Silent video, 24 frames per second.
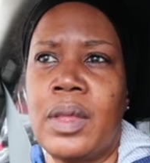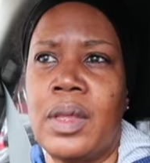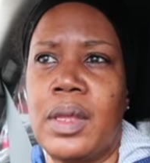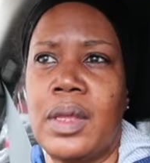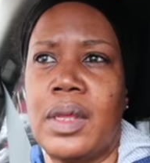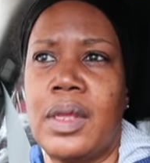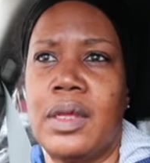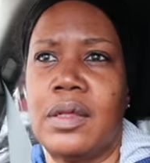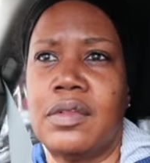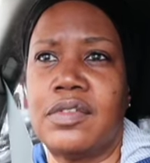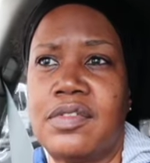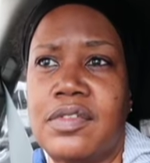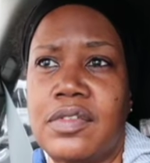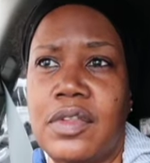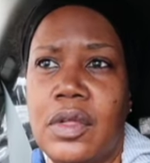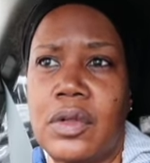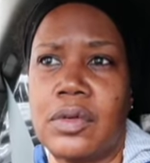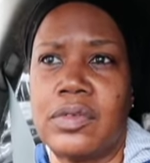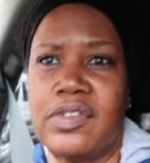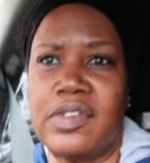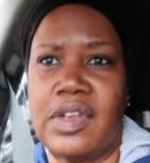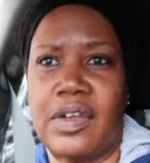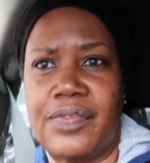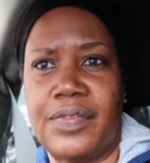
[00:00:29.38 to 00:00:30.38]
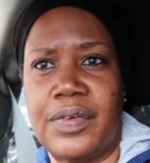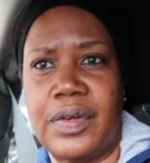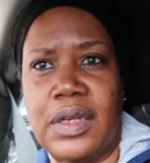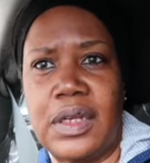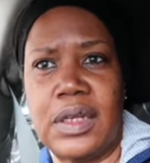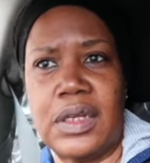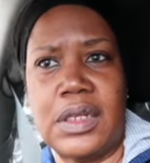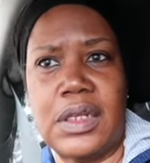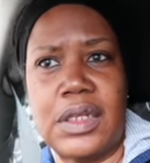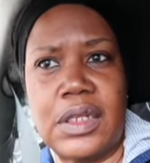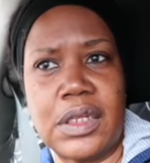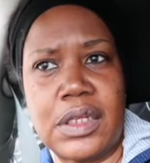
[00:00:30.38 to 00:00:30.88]
And so
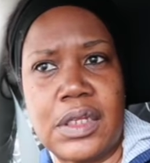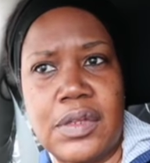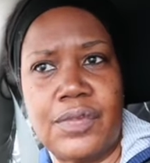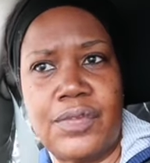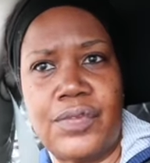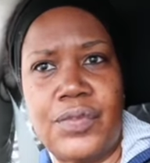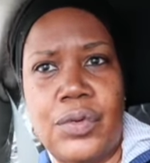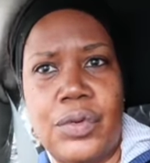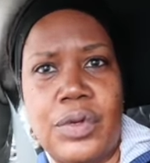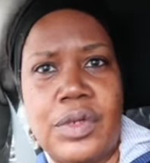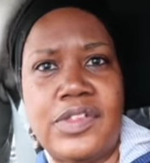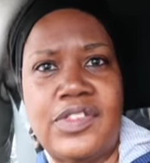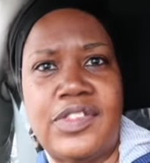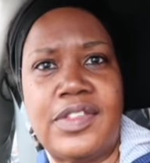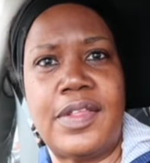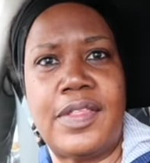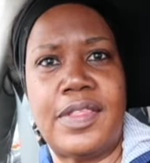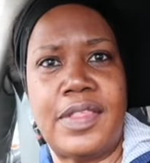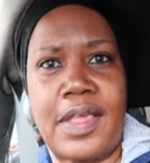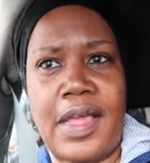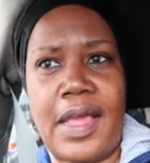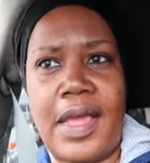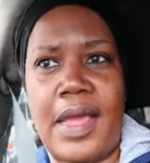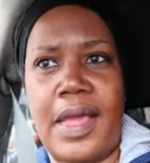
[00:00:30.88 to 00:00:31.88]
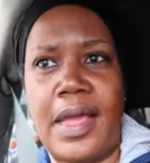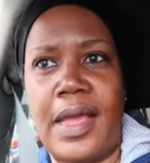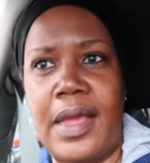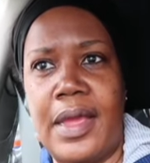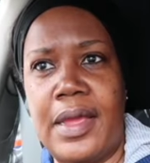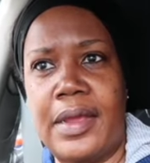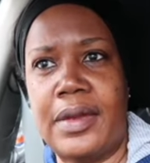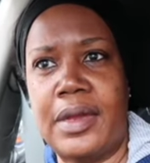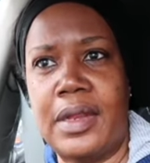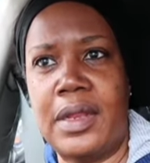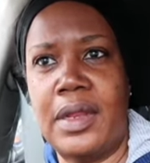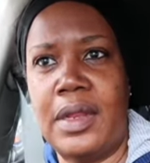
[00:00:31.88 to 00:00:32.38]
definitely looking forward to
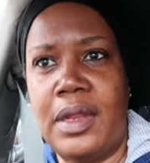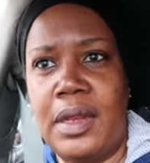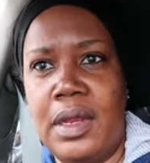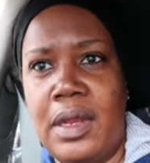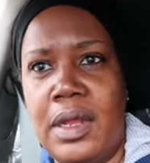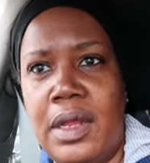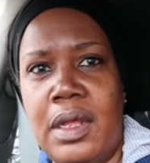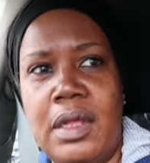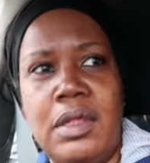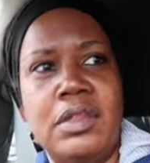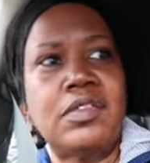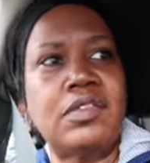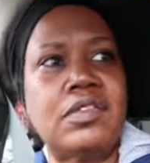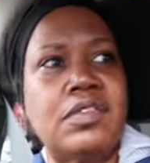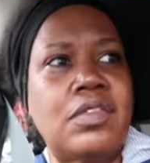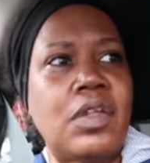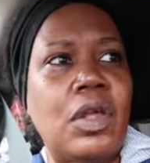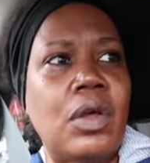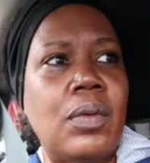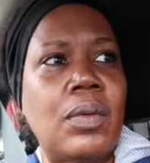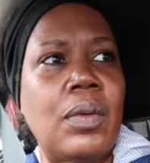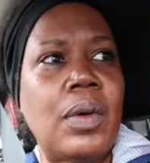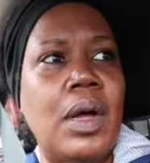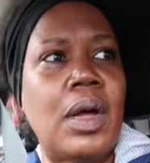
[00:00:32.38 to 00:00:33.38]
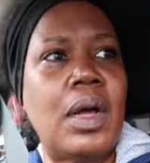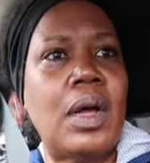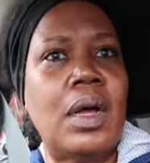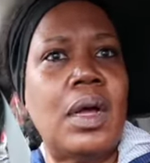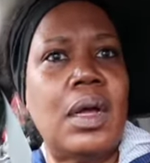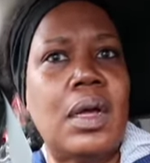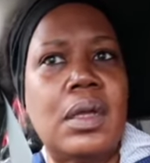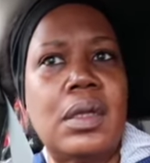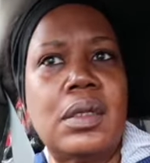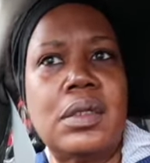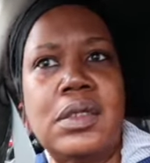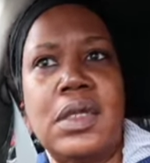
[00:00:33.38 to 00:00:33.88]
that. So
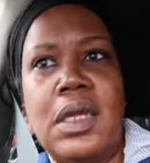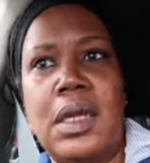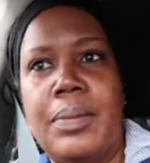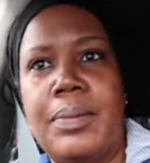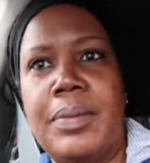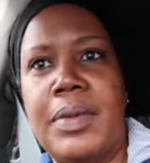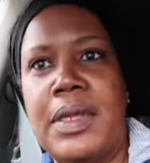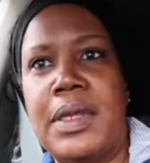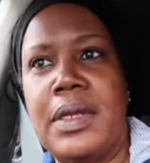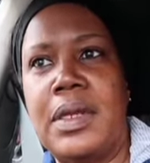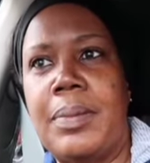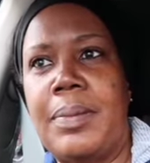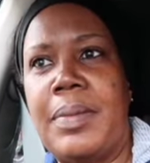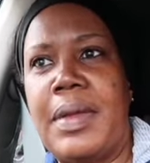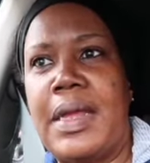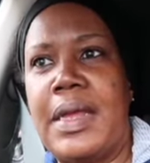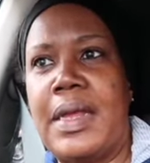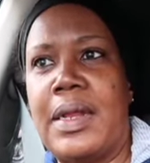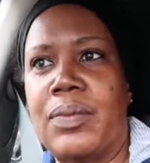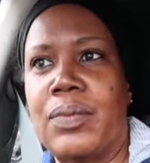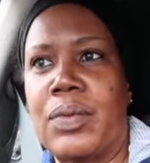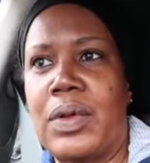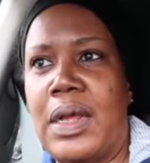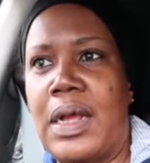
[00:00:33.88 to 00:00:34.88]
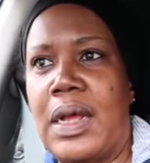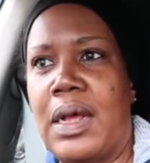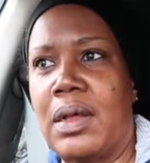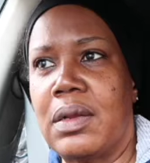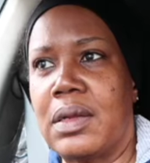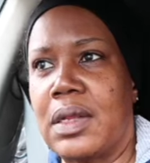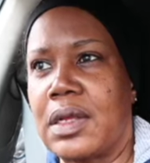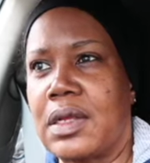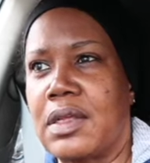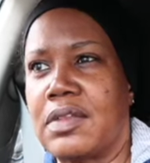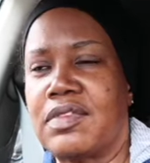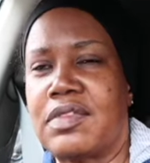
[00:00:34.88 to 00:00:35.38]
uh, yeah, me and the man, we're out,
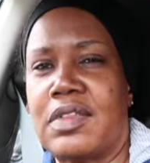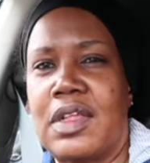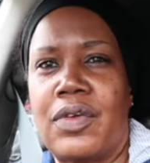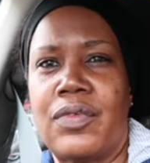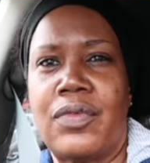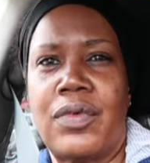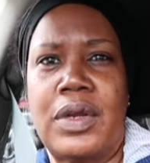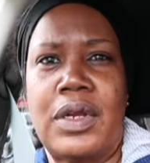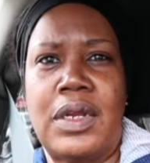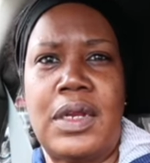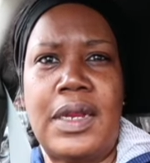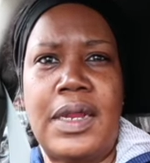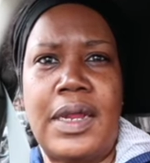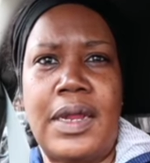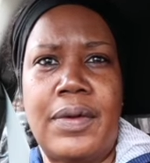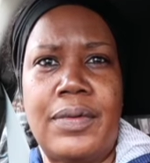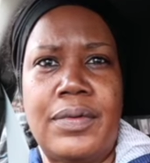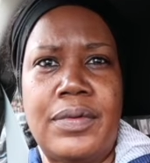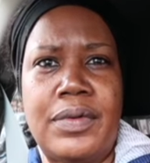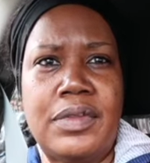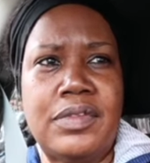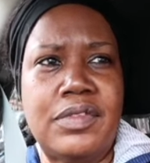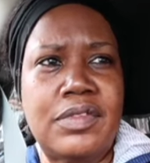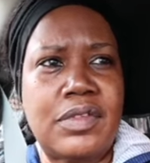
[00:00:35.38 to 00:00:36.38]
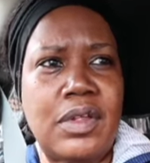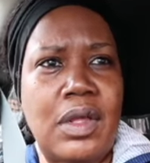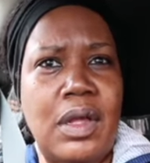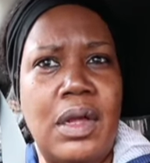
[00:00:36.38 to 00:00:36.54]
like I said, running errands.